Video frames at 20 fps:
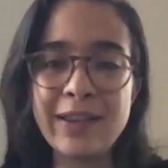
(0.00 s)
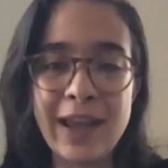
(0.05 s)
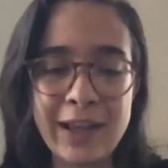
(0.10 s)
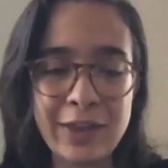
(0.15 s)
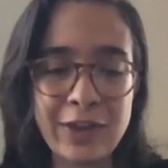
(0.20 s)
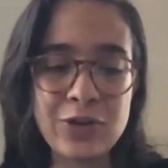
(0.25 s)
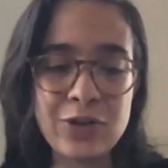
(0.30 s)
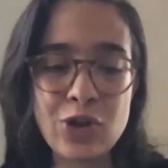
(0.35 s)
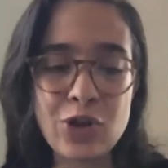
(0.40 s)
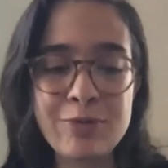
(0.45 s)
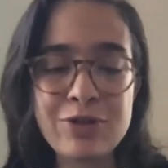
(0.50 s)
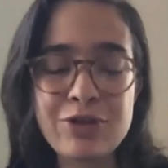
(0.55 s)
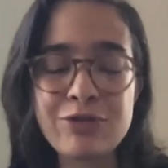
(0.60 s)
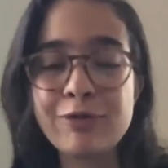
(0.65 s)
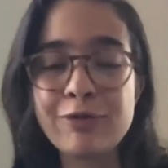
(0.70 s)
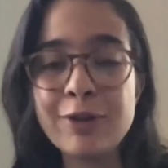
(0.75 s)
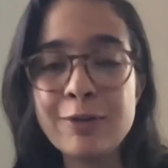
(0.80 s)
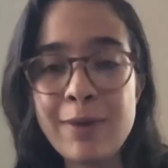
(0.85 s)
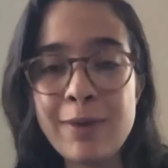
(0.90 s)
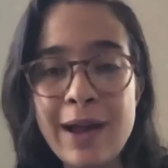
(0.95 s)
There's so much
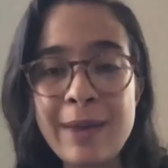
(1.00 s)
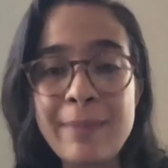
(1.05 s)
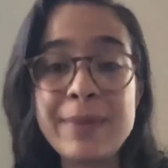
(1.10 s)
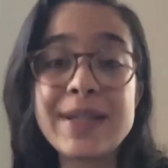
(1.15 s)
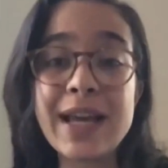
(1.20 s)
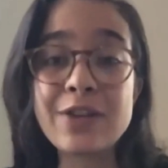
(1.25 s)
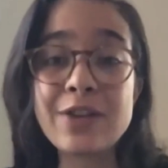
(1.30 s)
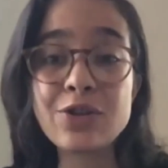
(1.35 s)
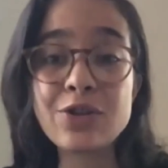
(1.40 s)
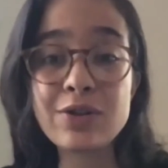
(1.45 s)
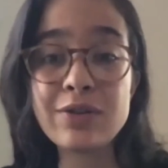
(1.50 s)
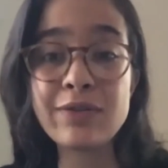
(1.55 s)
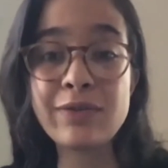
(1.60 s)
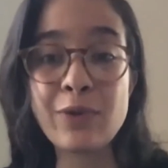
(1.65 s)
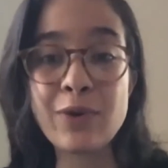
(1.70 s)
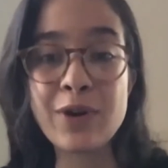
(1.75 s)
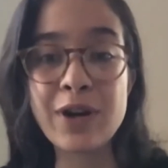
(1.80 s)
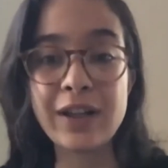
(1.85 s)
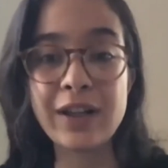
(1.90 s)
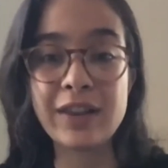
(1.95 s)
room and potential for
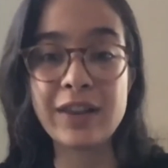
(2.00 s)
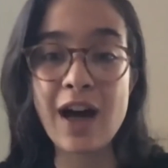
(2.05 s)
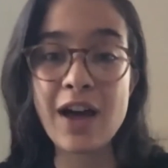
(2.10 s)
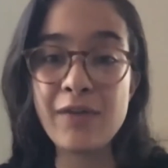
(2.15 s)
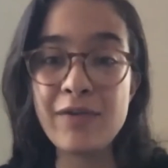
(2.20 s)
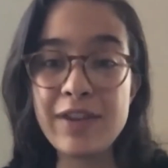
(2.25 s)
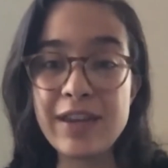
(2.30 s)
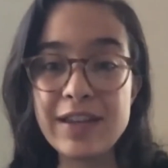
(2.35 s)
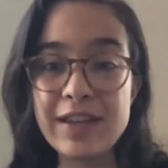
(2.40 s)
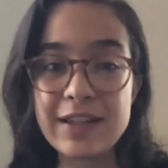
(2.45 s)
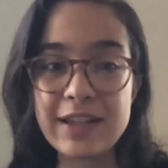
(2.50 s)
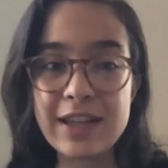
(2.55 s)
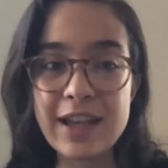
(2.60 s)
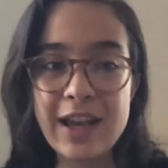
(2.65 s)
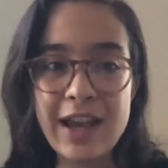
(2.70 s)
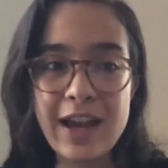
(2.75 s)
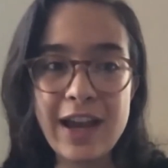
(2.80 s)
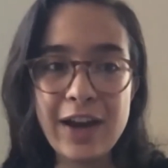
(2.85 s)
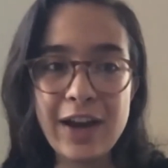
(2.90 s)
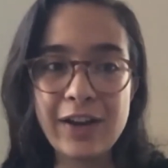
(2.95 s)
a lot of these
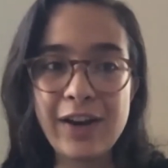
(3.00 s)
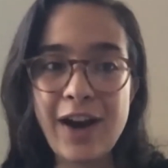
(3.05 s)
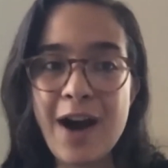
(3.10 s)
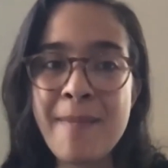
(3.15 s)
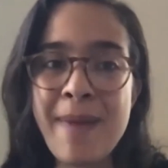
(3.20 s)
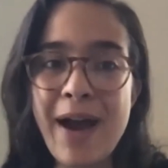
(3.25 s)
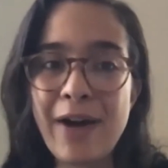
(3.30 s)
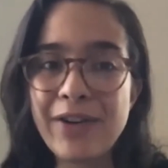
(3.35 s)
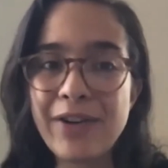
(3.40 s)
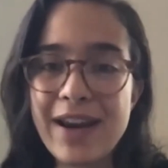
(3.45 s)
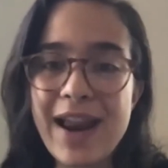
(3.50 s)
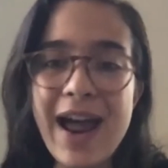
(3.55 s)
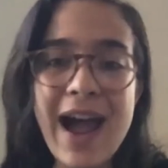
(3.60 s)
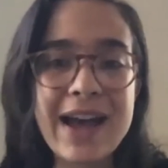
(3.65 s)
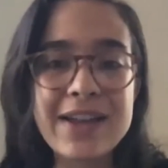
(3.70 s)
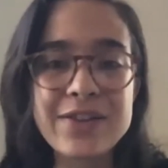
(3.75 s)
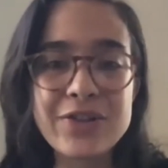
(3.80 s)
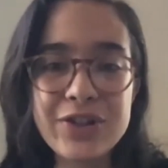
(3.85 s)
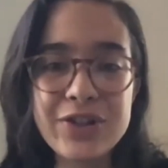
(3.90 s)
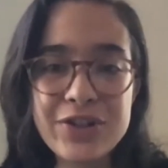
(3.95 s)
compounded
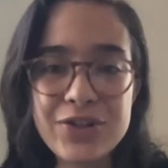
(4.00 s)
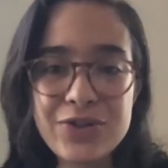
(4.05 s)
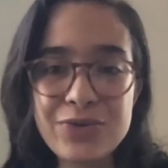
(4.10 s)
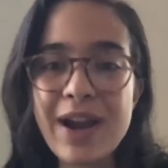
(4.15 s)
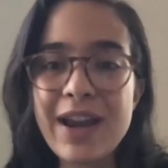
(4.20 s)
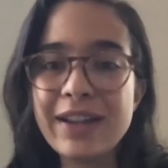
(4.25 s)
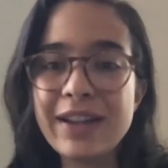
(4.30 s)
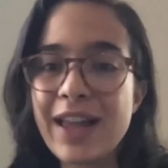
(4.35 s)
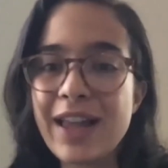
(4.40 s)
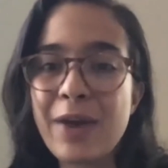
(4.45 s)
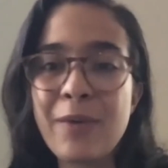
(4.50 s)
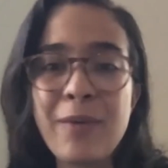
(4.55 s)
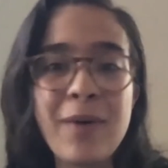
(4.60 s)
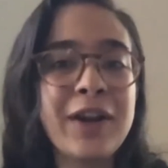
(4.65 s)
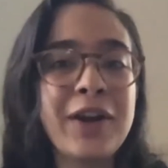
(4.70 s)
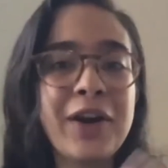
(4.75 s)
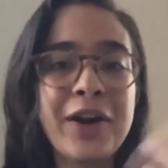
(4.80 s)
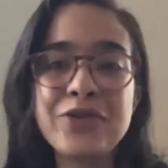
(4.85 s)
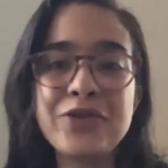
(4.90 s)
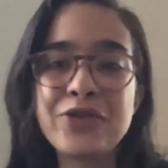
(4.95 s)
hazards, right? Like one
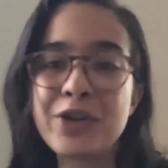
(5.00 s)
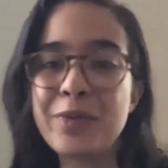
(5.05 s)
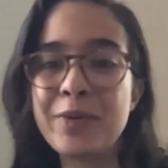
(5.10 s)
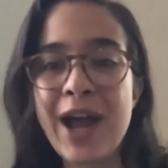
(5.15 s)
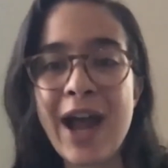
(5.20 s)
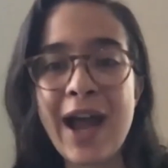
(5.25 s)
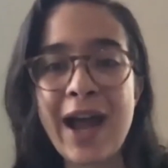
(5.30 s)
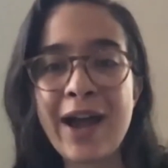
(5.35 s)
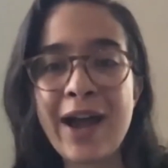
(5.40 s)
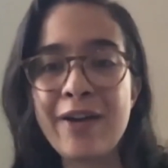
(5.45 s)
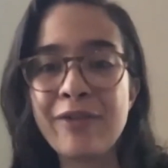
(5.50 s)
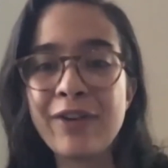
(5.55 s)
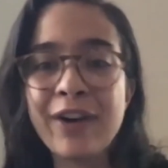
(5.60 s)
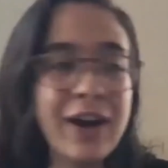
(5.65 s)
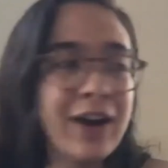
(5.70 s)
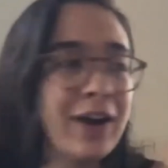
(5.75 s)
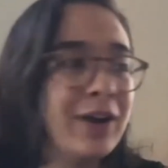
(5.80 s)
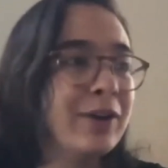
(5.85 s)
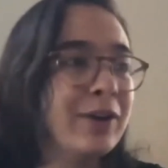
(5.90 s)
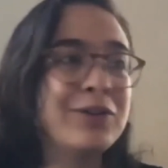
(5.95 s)
country would have
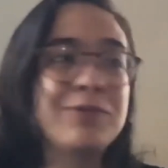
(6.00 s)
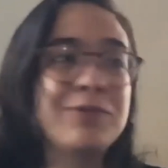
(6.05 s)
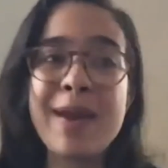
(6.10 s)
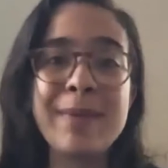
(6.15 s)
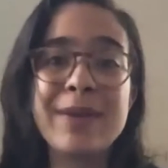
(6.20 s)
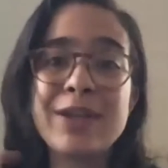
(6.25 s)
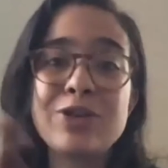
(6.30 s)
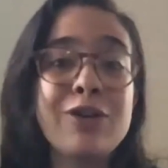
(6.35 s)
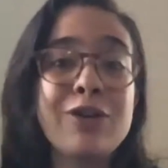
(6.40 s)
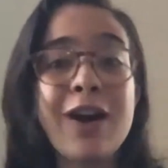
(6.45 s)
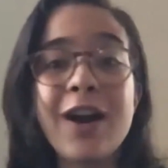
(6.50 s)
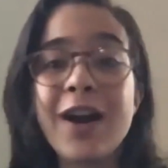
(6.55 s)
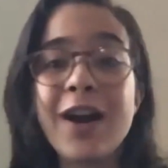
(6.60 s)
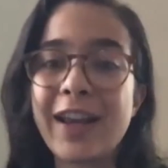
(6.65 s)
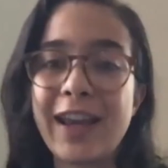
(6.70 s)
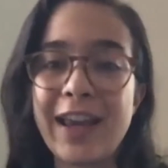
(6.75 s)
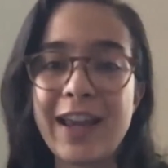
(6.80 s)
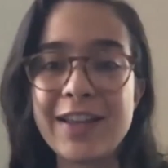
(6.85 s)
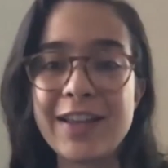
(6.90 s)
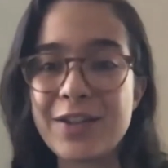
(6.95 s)
maybe two
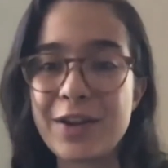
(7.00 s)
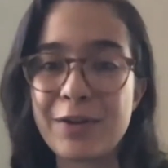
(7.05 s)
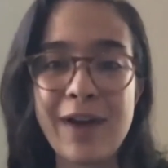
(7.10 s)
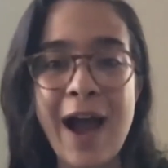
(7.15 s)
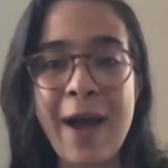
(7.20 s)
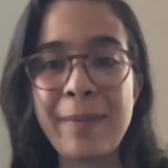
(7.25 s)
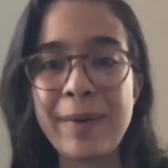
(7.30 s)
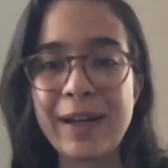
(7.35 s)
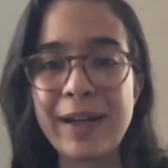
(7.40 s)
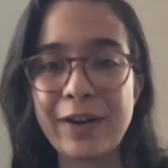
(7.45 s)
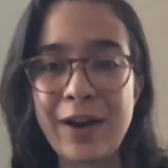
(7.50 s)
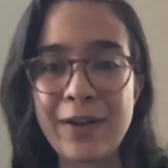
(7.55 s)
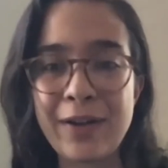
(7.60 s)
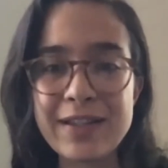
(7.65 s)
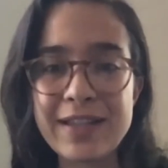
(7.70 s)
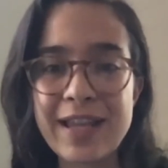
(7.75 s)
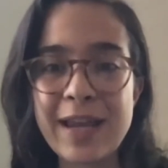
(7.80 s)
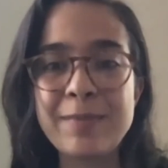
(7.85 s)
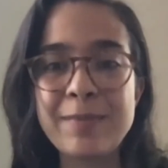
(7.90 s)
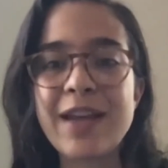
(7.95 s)
hurricanes that were happening around the same
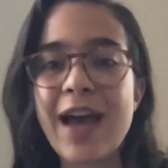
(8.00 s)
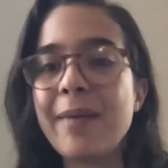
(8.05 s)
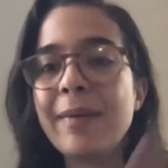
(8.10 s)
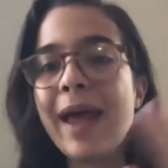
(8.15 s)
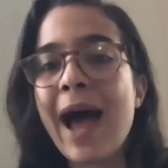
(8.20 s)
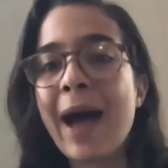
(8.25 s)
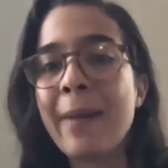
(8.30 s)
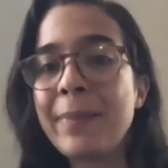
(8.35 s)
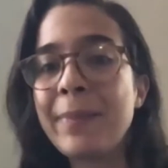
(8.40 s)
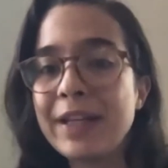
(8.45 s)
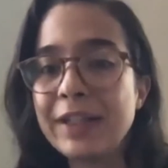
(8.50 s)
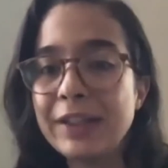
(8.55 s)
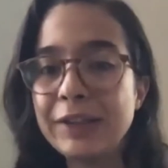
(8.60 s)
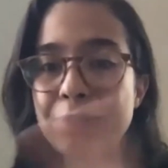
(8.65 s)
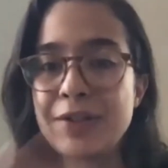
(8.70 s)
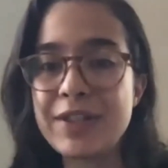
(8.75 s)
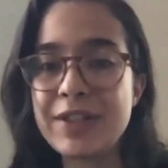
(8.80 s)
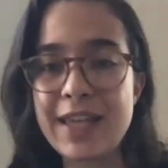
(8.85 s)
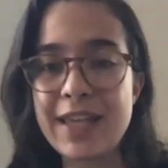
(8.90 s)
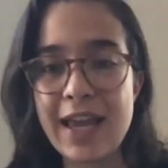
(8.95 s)
time. It happened in
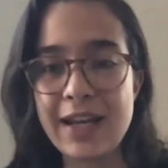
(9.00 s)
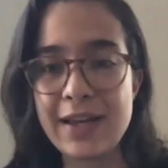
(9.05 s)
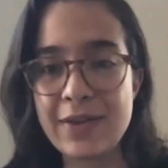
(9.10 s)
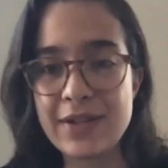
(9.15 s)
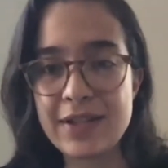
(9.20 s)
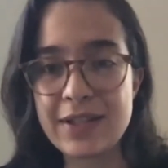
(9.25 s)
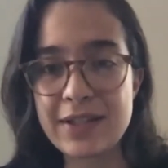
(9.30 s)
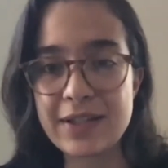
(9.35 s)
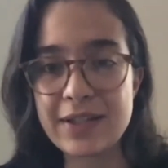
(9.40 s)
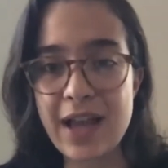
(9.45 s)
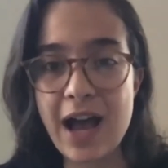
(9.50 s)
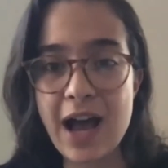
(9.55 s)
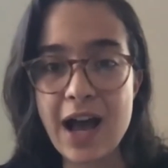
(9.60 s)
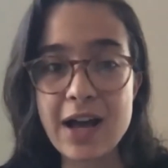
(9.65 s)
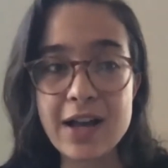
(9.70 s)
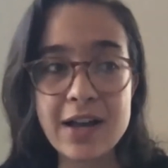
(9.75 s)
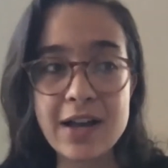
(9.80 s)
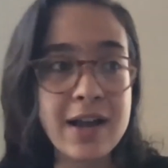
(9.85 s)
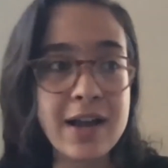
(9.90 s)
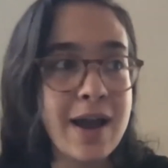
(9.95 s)
Louisiana this uh,
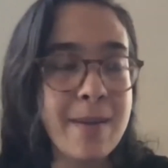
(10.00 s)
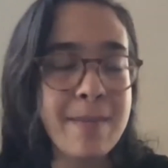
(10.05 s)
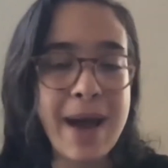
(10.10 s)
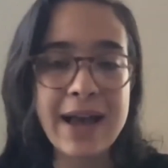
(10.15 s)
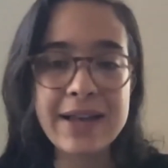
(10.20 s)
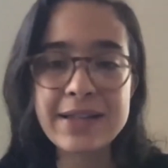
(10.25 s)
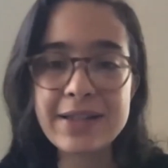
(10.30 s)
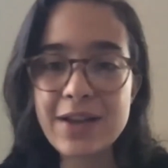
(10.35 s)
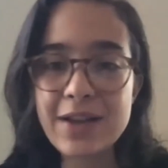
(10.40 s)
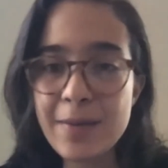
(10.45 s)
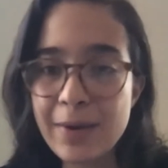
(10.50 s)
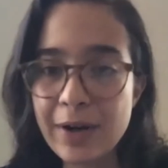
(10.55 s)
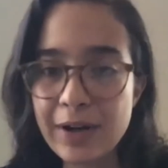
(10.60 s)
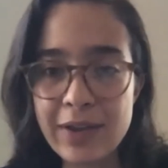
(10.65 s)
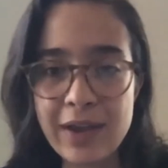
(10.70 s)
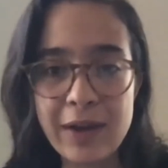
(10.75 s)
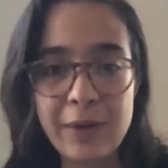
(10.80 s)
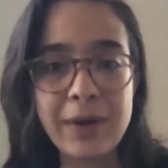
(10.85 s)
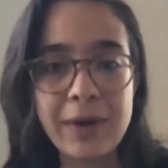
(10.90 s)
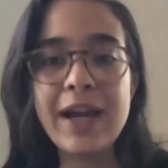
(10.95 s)
past summer. They were
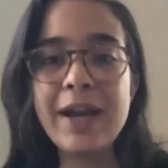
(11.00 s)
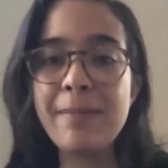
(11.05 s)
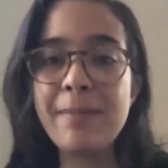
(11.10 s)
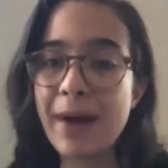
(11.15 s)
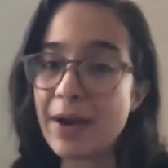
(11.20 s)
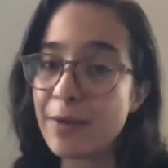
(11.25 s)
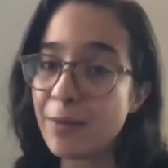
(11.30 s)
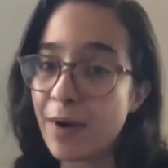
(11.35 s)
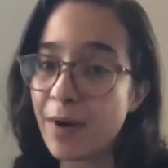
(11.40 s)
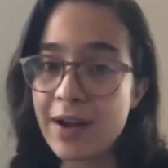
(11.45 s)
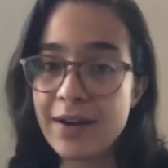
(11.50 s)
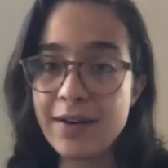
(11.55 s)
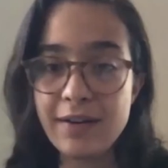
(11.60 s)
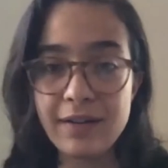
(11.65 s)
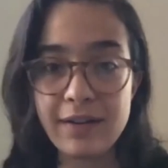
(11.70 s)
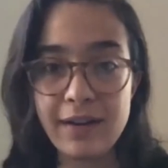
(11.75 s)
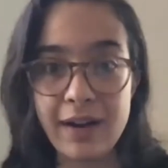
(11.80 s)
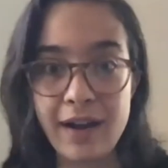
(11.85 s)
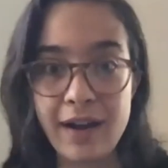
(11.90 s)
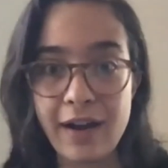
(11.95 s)
hit by one
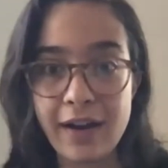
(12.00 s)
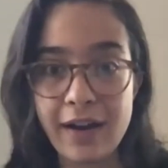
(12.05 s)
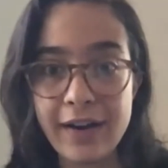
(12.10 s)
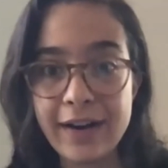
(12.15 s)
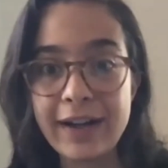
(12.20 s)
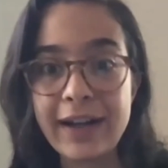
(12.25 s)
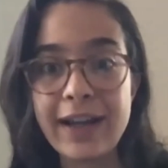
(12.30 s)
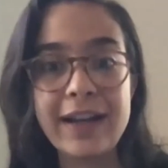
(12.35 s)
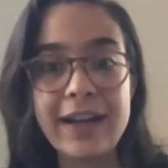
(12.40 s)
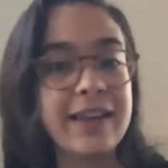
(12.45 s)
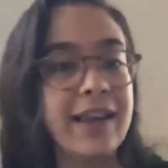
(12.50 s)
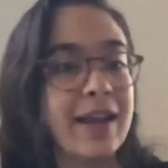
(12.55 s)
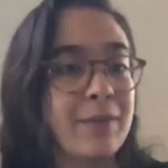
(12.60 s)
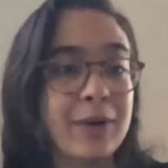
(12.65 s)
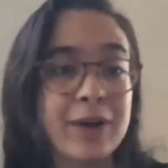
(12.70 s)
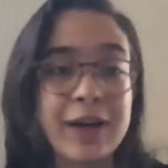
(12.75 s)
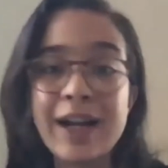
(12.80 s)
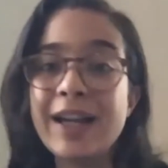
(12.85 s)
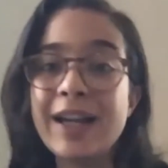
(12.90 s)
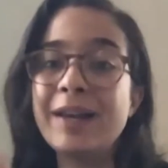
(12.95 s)
uh, hurricane and then were
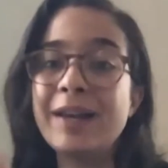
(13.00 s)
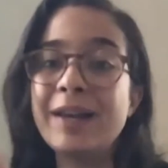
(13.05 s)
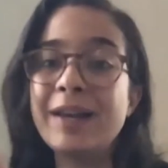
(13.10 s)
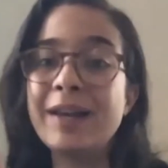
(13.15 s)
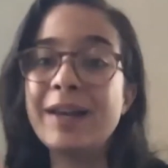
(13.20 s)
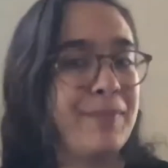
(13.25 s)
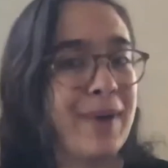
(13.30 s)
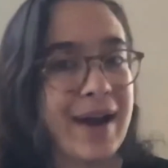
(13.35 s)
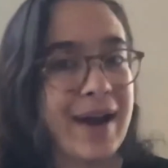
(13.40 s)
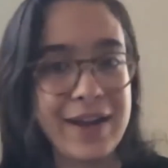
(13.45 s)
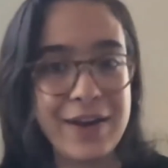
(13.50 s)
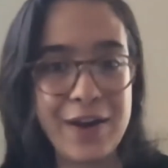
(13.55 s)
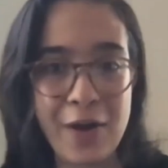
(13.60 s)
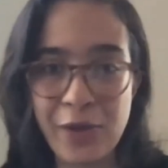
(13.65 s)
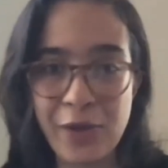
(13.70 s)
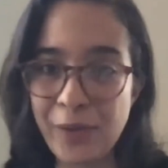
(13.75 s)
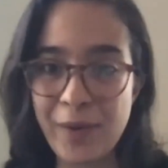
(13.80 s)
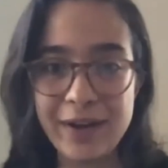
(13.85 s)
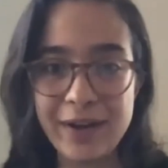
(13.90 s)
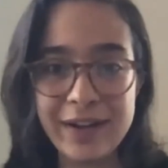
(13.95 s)
hit by another
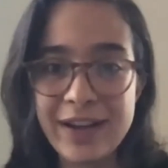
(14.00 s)
one